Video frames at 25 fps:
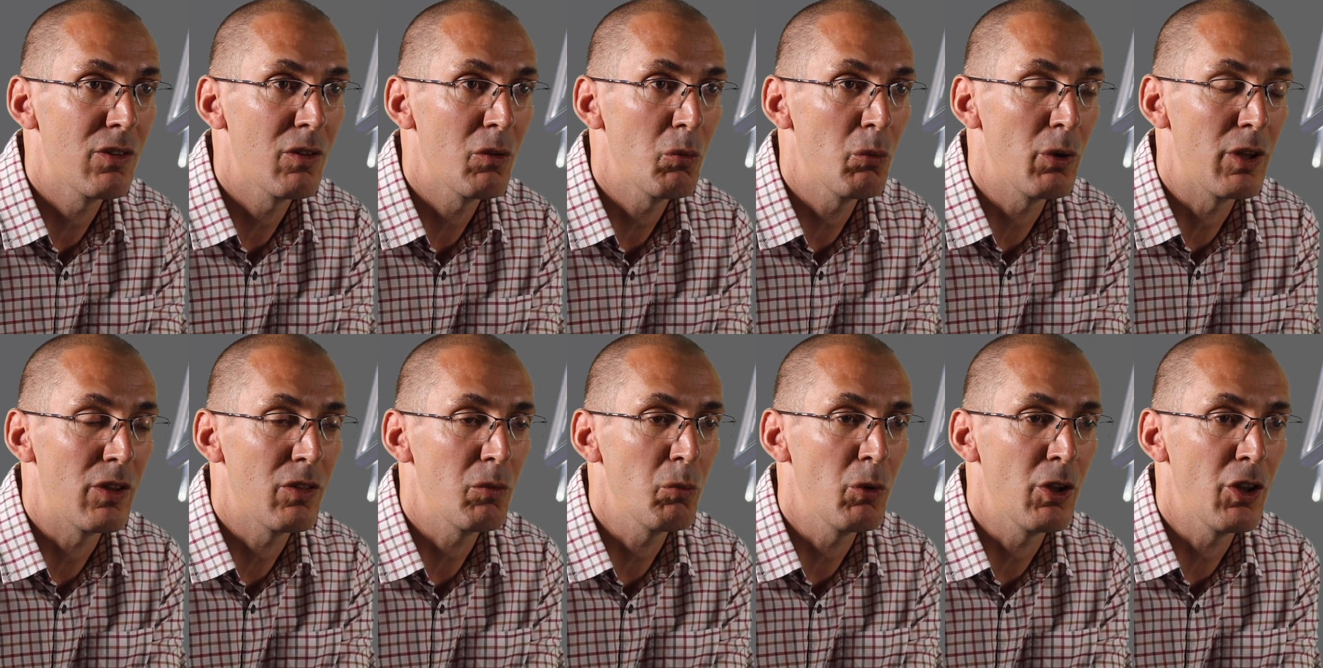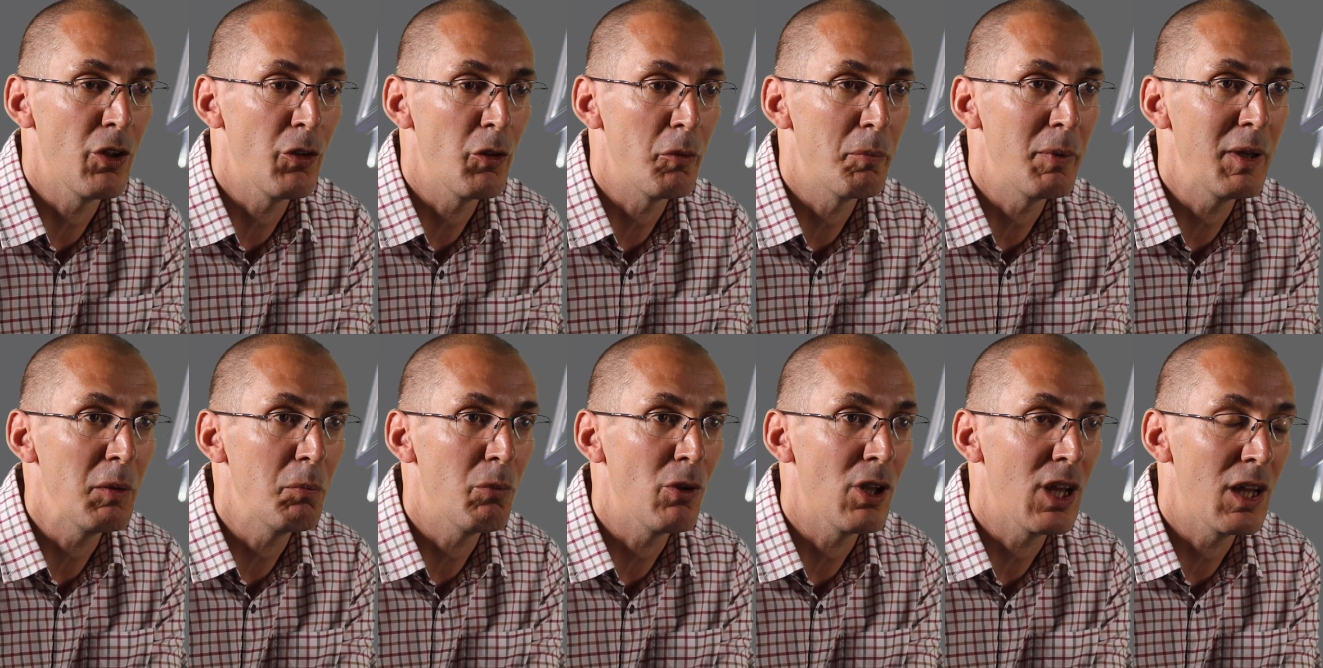with other
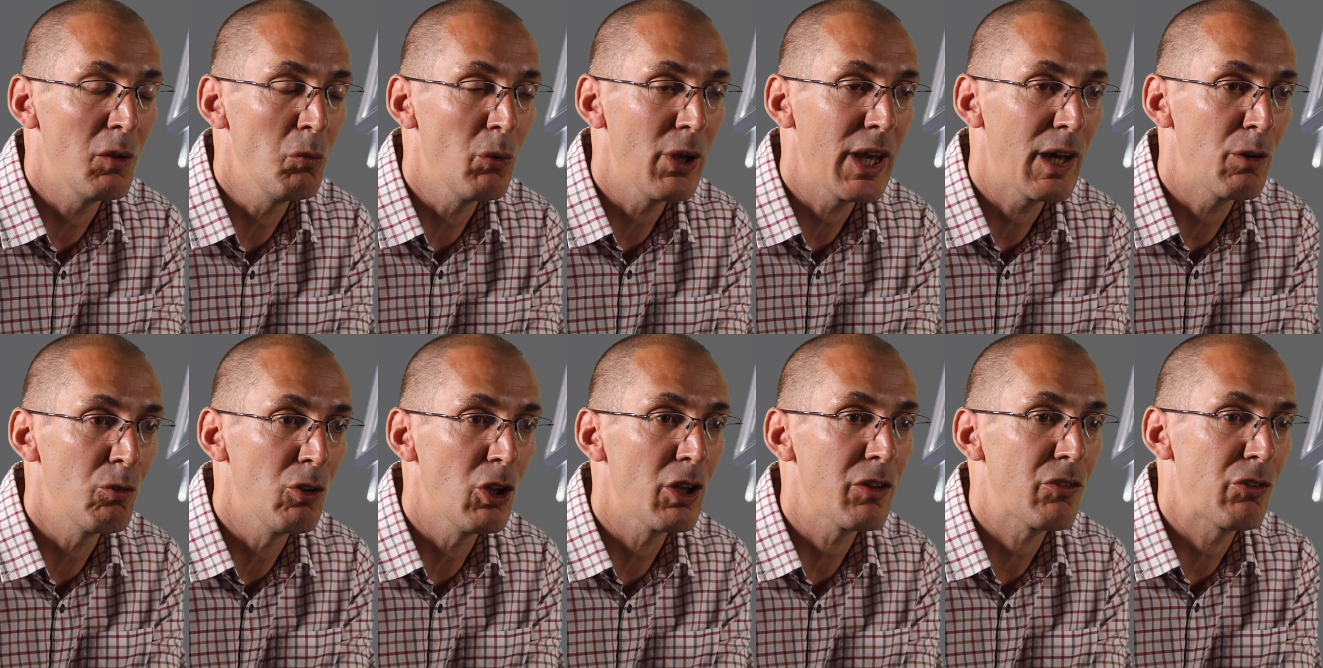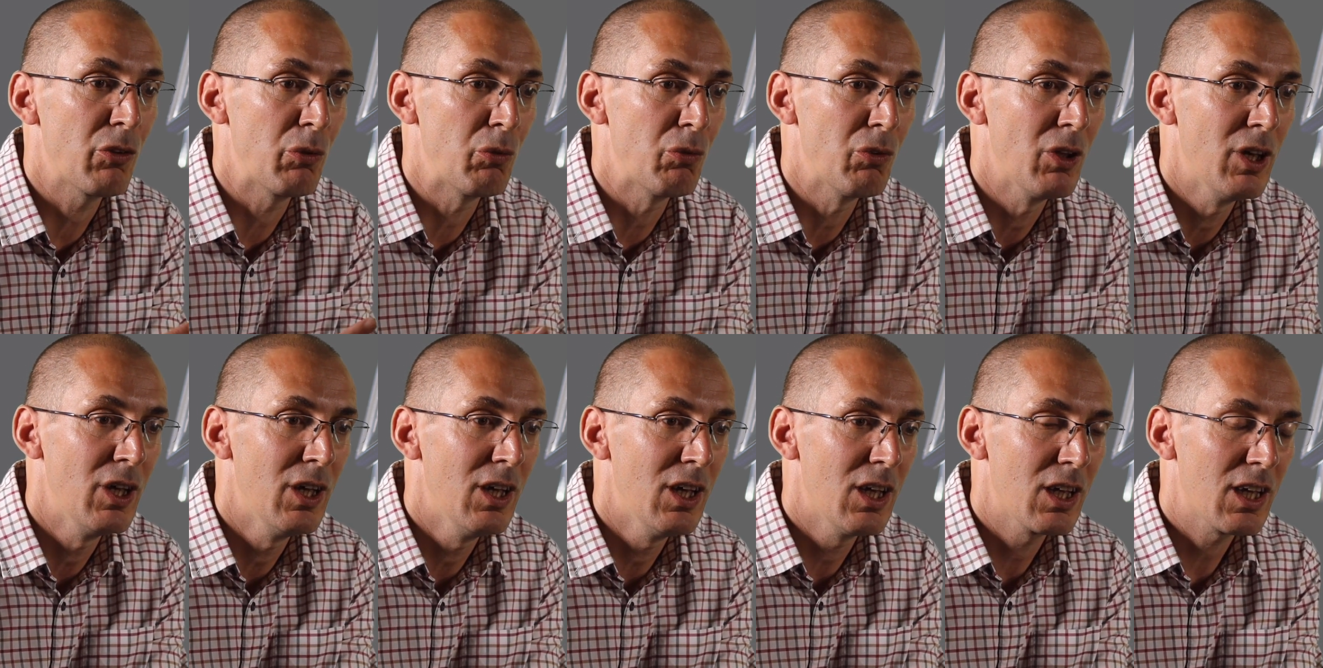people. And we have lots of
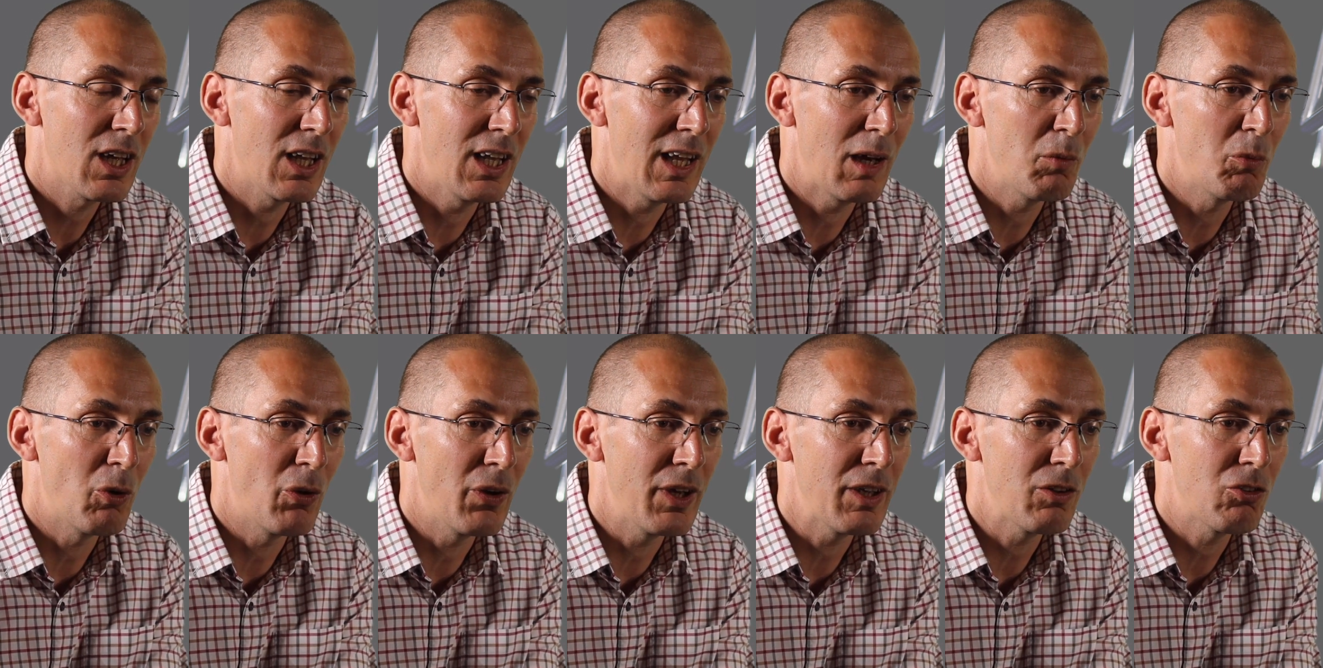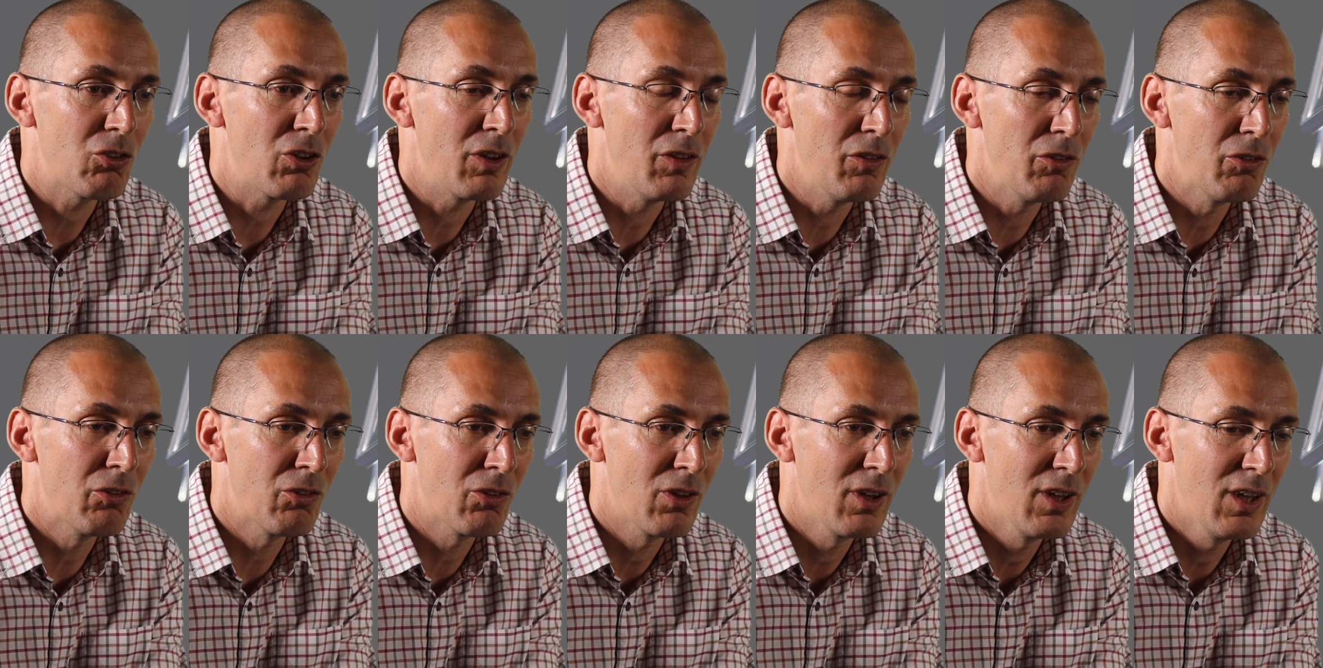
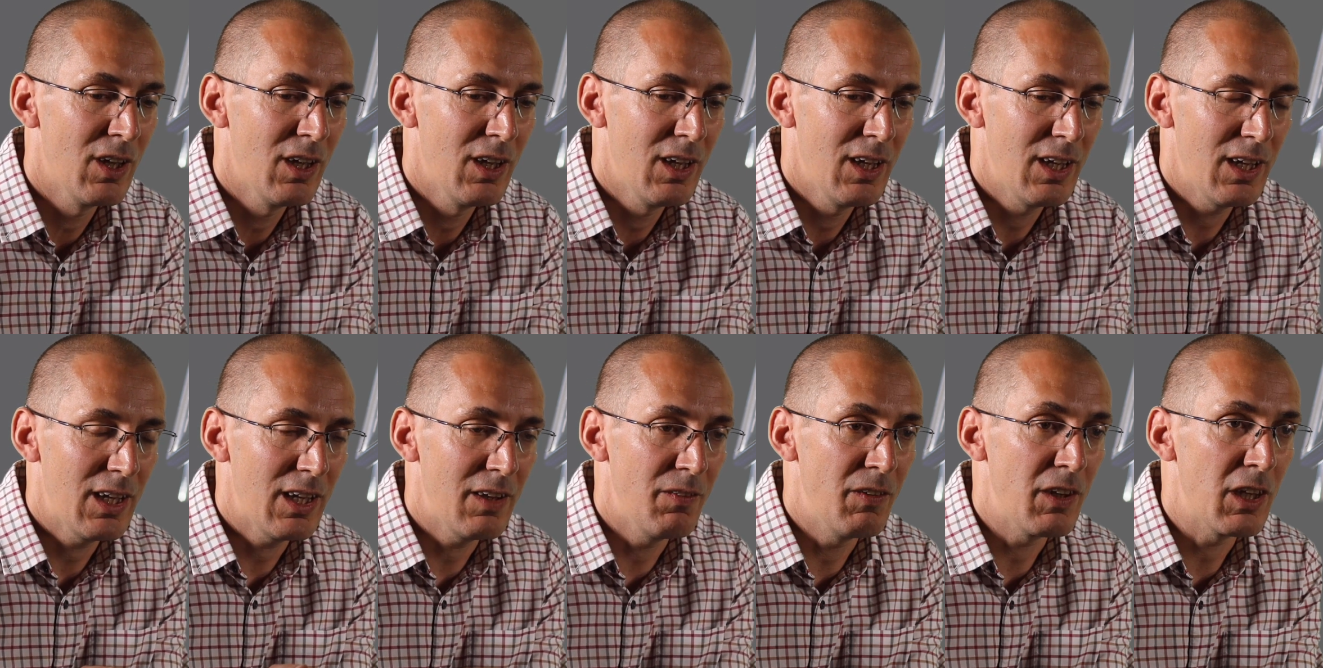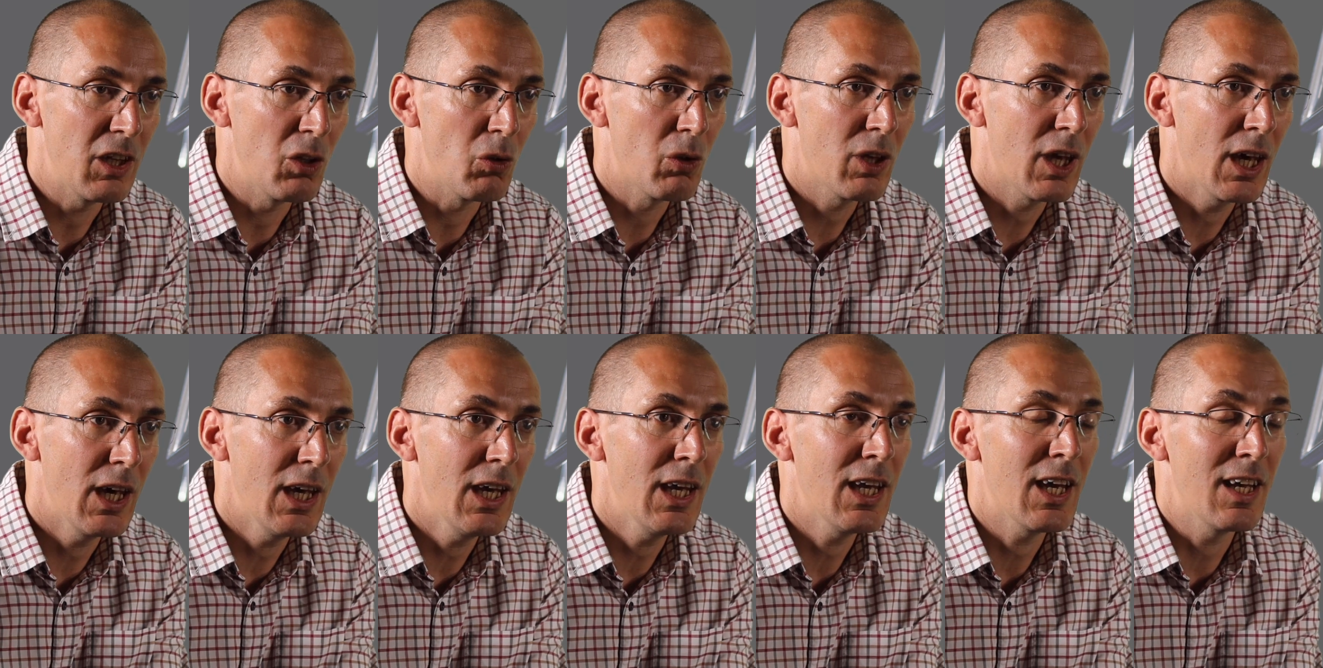collaborations in the UK
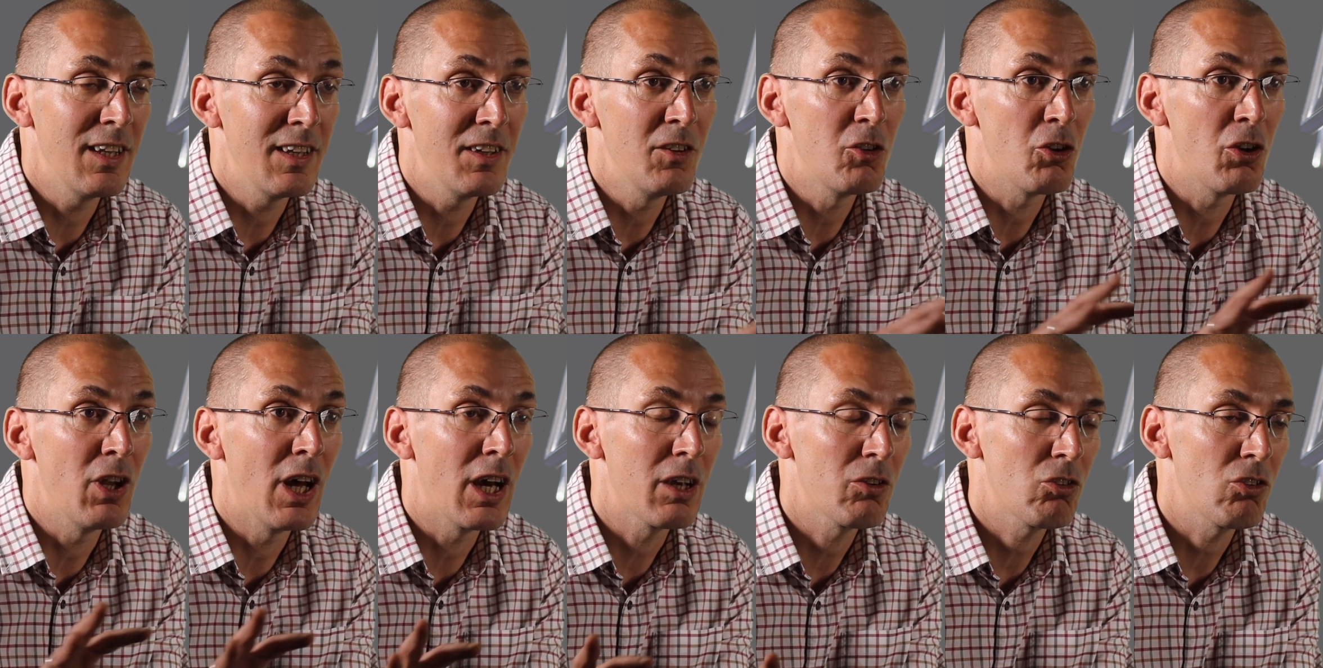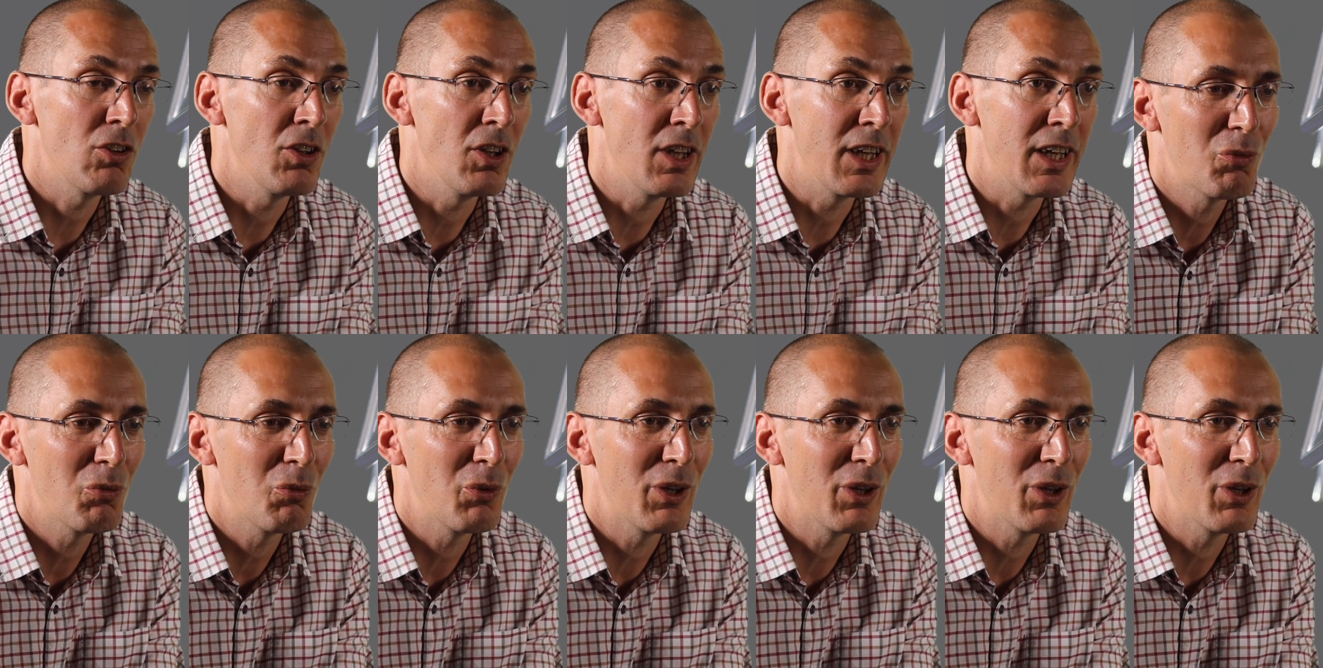and internationally.